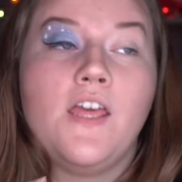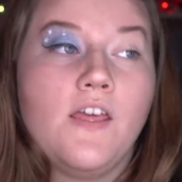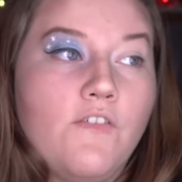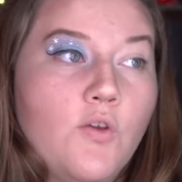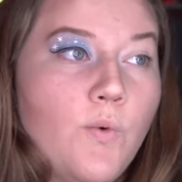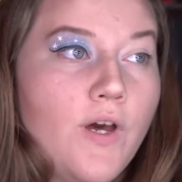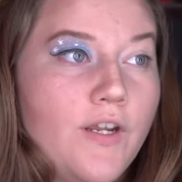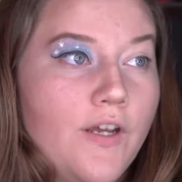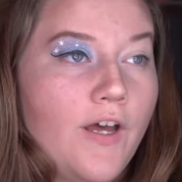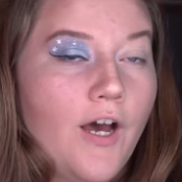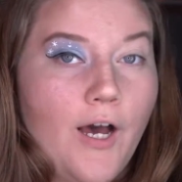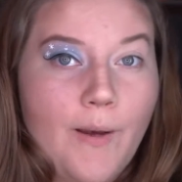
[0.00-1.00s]
If you want to
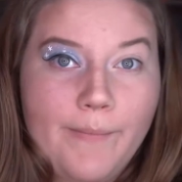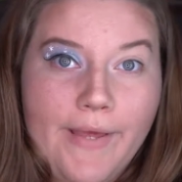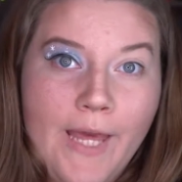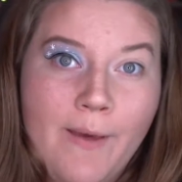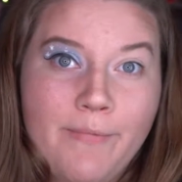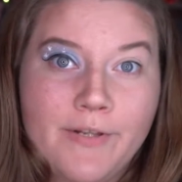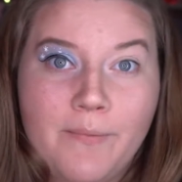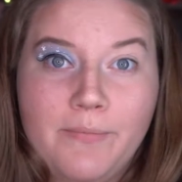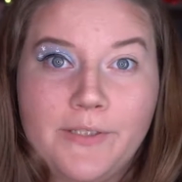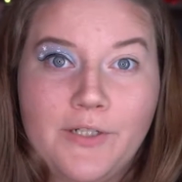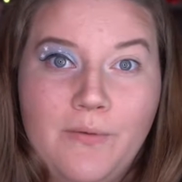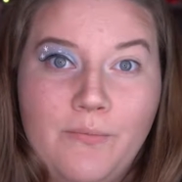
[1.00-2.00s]
amp it up a
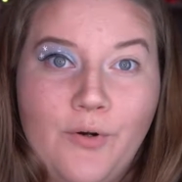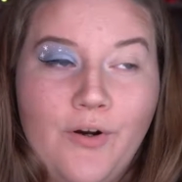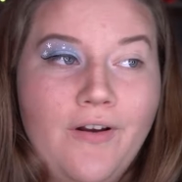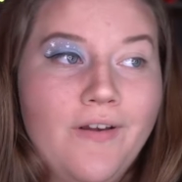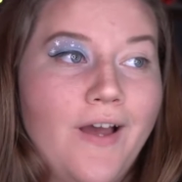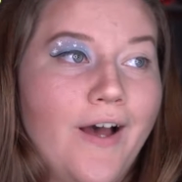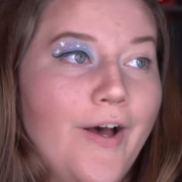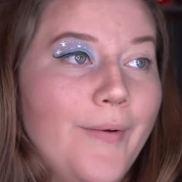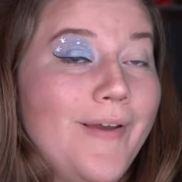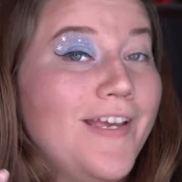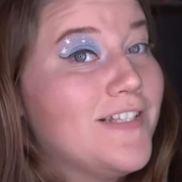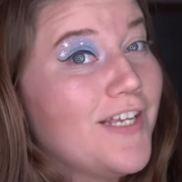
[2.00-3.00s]
little more,
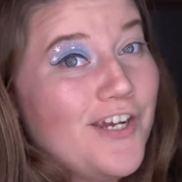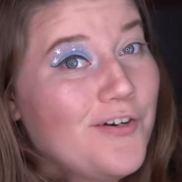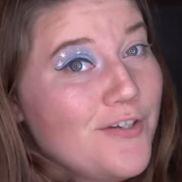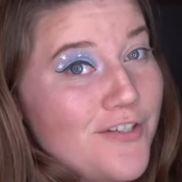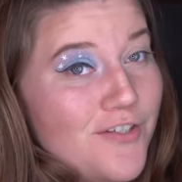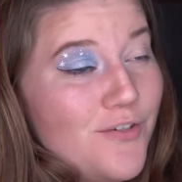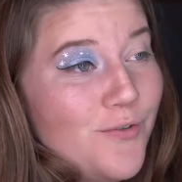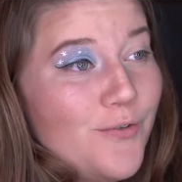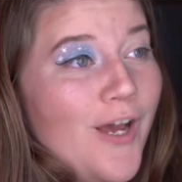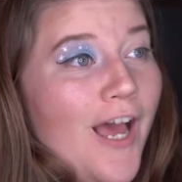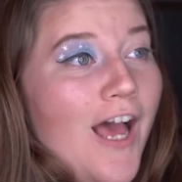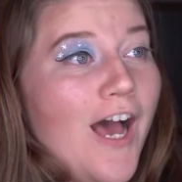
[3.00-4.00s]
as I always
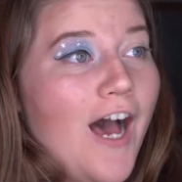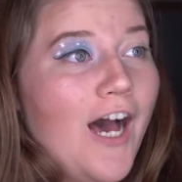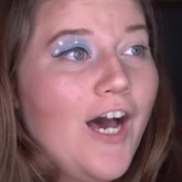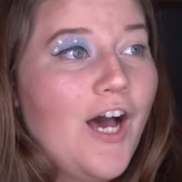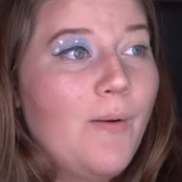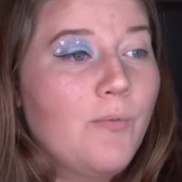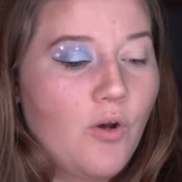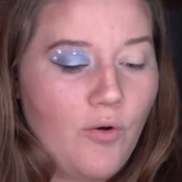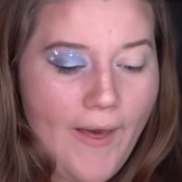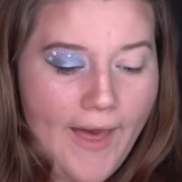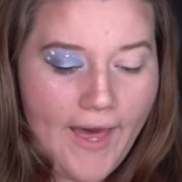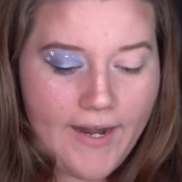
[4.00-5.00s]
do, go
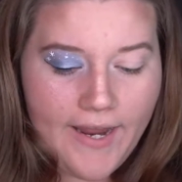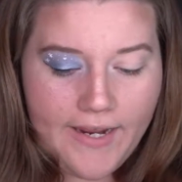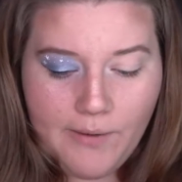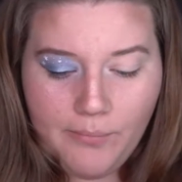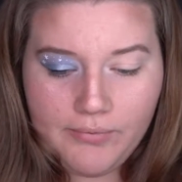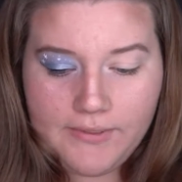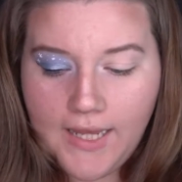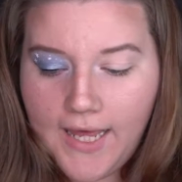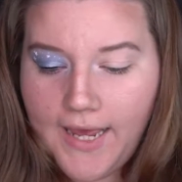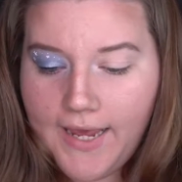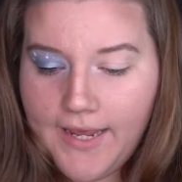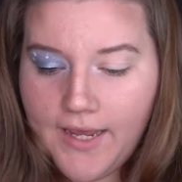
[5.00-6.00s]
ahead and
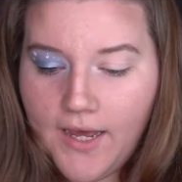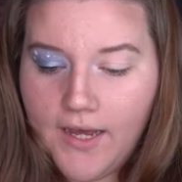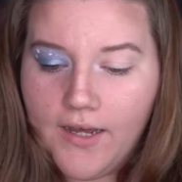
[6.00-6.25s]
apply